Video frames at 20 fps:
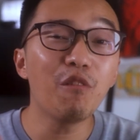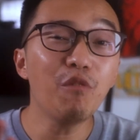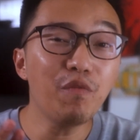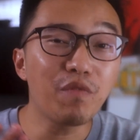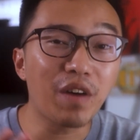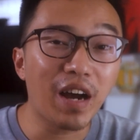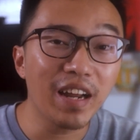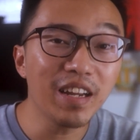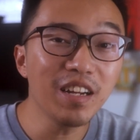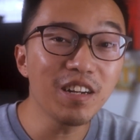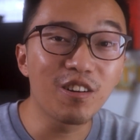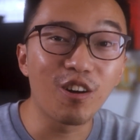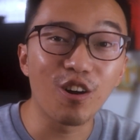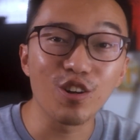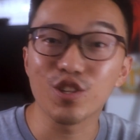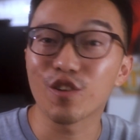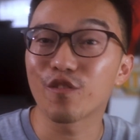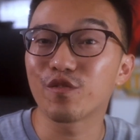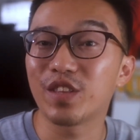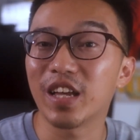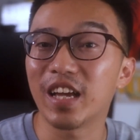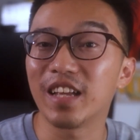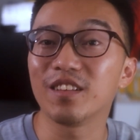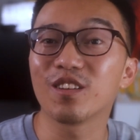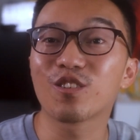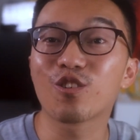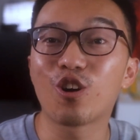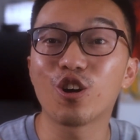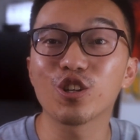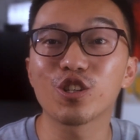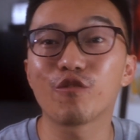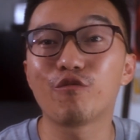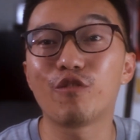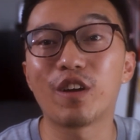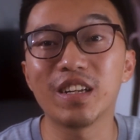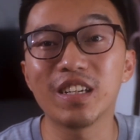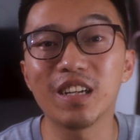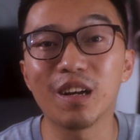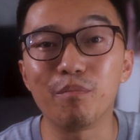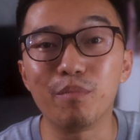And with higher cost of debt, the cost of
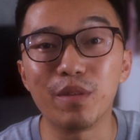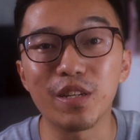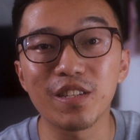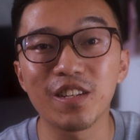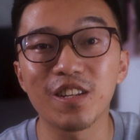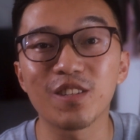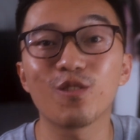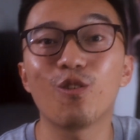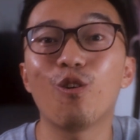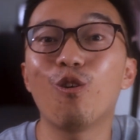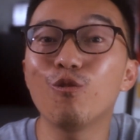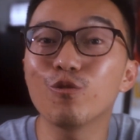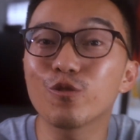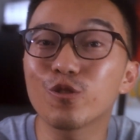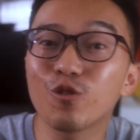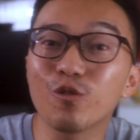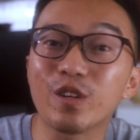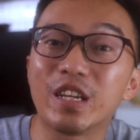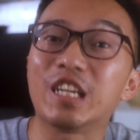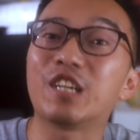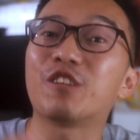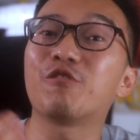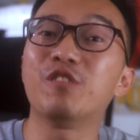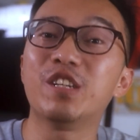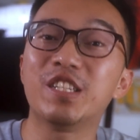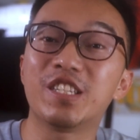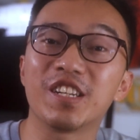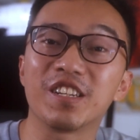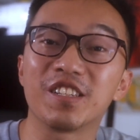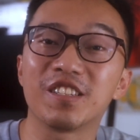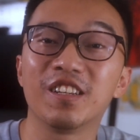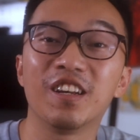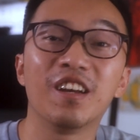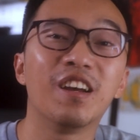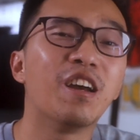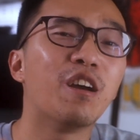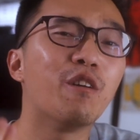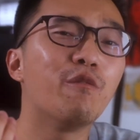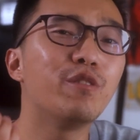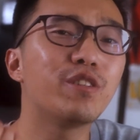running a business also increases,
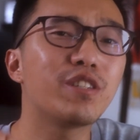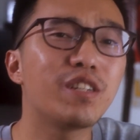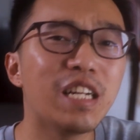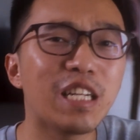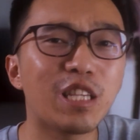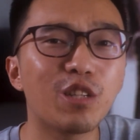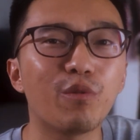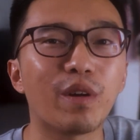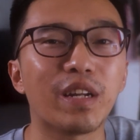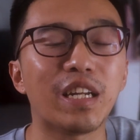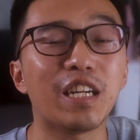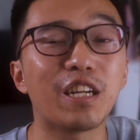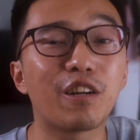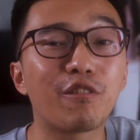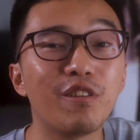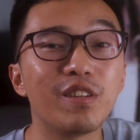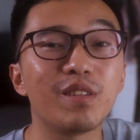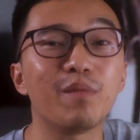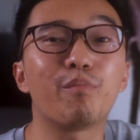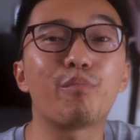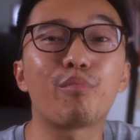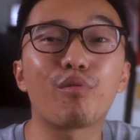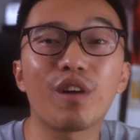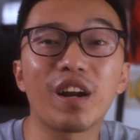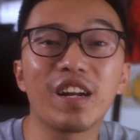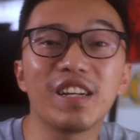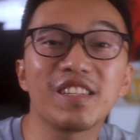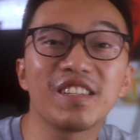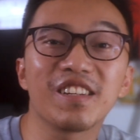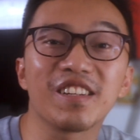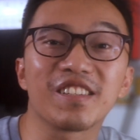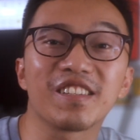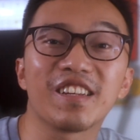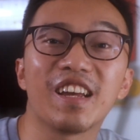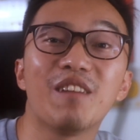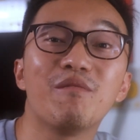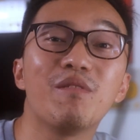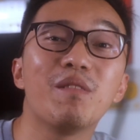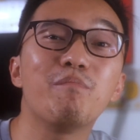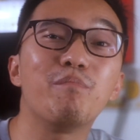which lead to an increase in prices.
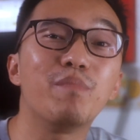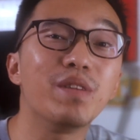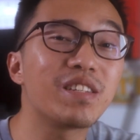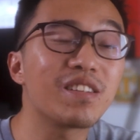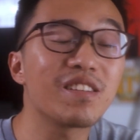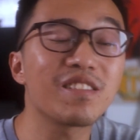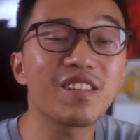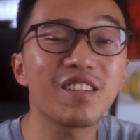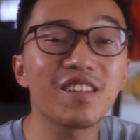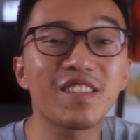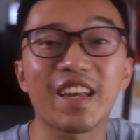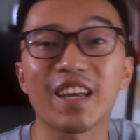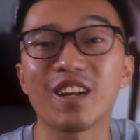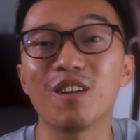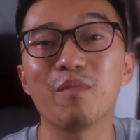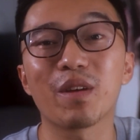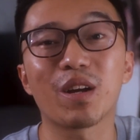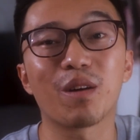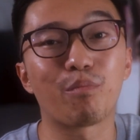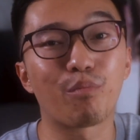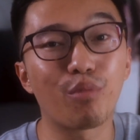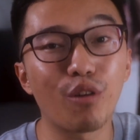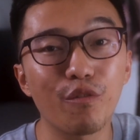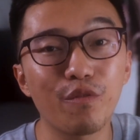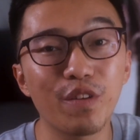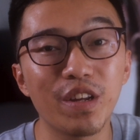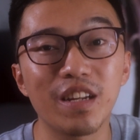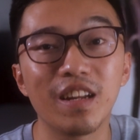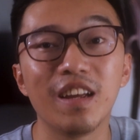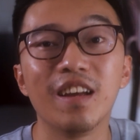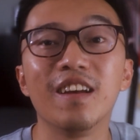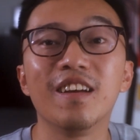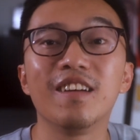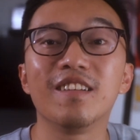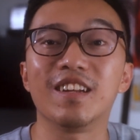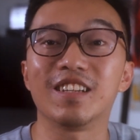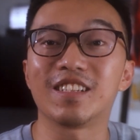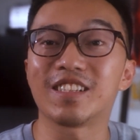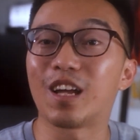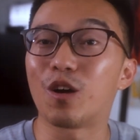And when businesses cannot make a profit,
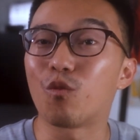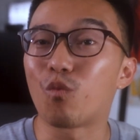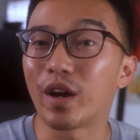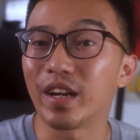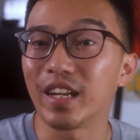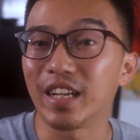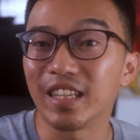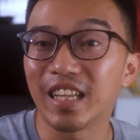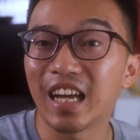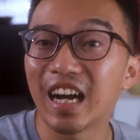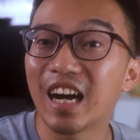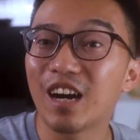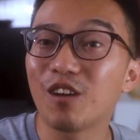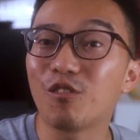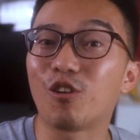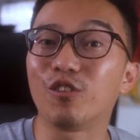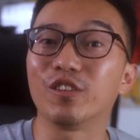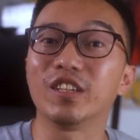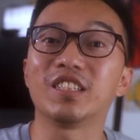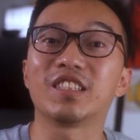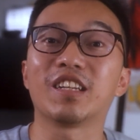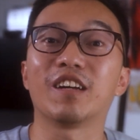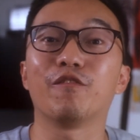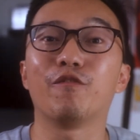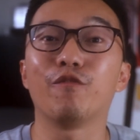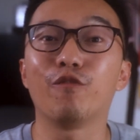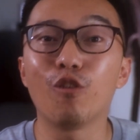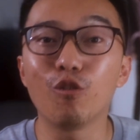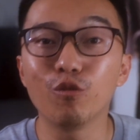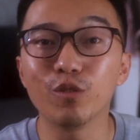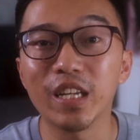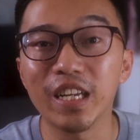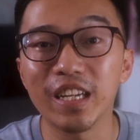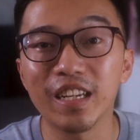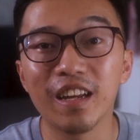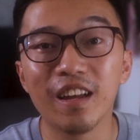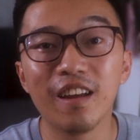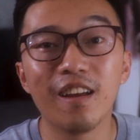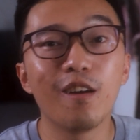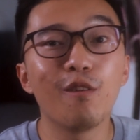they start winding down or they start
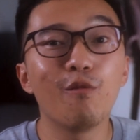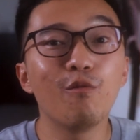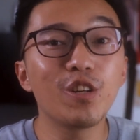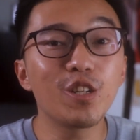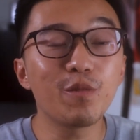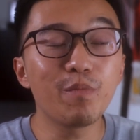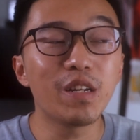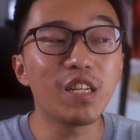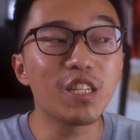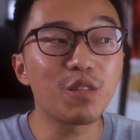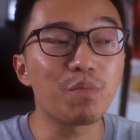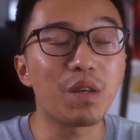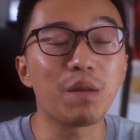folding, which means